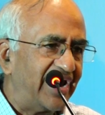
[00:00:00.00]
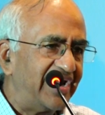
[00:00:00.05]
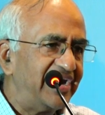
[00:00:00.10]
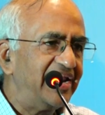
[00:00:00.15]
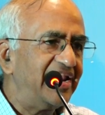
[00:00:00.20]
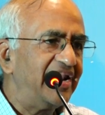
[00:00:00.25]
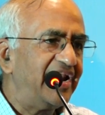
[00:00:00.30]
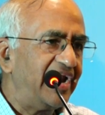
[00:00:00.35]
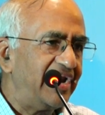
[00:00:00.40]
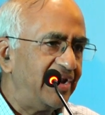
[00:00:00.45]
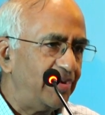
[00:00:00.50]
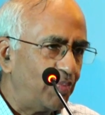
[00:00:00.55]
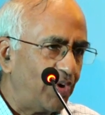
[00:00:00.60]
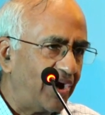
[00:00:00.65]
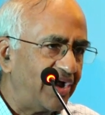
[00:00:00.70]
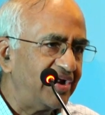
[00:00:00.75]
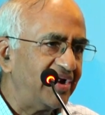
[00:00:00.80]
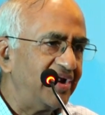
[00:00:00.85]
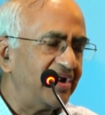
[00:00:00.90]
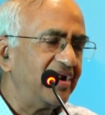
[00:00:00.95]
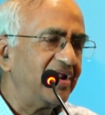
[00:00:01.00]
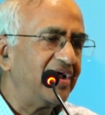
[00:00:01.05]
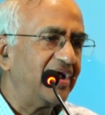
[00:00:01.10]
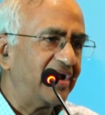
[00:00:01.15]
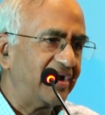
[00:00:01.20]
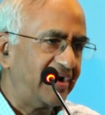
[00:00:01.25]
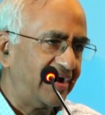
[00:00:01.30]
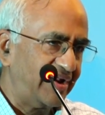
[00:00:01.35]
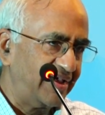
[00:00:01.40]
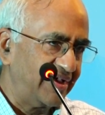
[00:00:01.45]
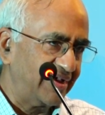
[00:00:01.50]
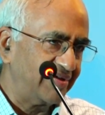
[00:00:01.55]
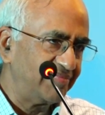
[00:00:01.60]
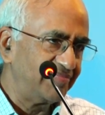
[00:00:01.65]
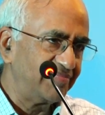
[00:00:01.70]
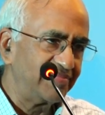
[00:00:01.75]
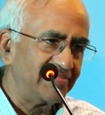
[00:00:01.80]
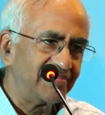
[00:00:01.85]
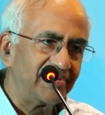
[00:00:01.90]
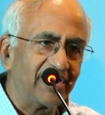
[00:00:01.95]
1981, and
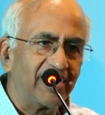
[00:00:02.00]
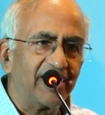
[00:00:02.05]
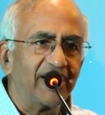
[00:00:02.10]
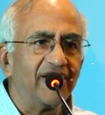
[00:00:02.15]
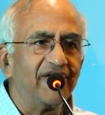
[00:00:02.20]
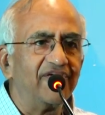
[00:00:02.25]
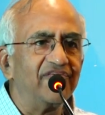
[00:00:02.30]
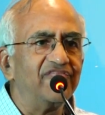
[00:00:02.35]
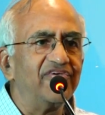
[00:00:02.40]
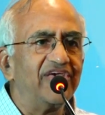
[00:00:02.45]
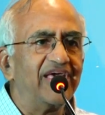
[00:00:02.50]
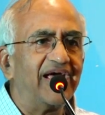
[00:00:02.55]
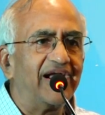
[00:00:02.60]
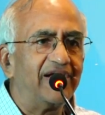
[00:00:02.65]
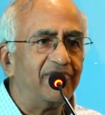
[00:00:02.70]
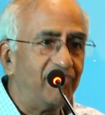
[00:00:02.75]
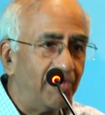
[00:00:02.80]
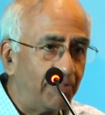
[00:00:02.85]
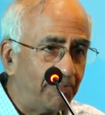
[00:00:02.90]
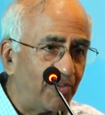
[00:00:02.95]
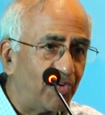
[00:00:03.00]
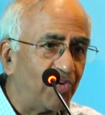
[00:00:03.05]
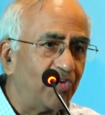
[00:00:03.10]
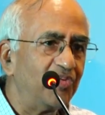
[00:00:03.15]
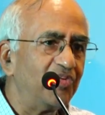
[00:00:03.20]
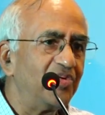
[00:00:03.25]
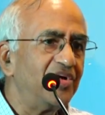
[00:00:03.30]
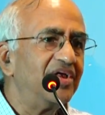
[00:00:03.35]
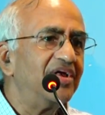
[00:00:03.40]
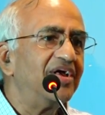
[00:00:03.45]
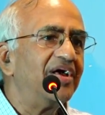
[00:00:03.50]
we had Wipro